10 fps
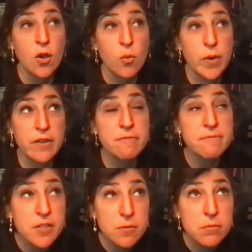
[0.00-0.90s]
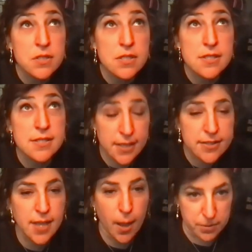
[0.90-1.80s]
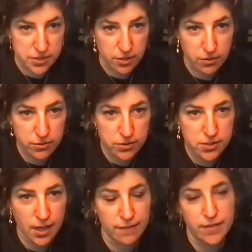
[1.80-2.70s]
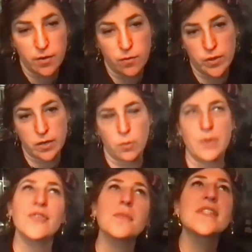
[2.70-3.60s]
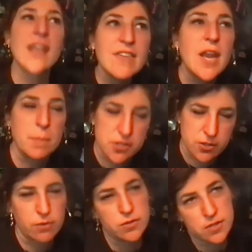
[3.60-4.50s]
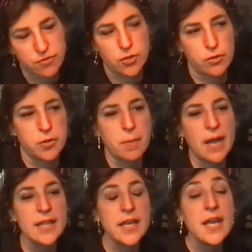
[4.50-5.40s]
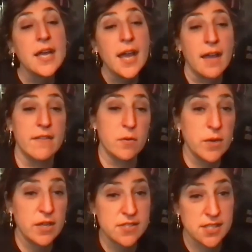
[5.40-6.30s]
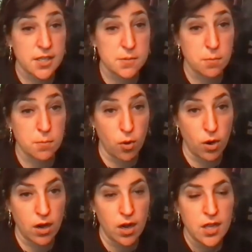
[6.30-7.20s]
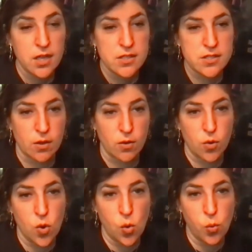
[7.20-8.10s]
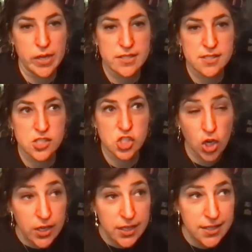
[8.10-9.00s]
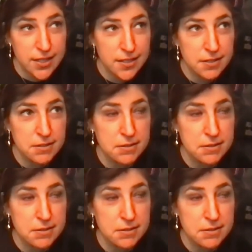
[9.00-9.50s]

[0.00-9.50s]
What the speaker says: we have filmed six episodes, and then we filmed seven episodes, if you include the pilot, and then we have six more. So we started,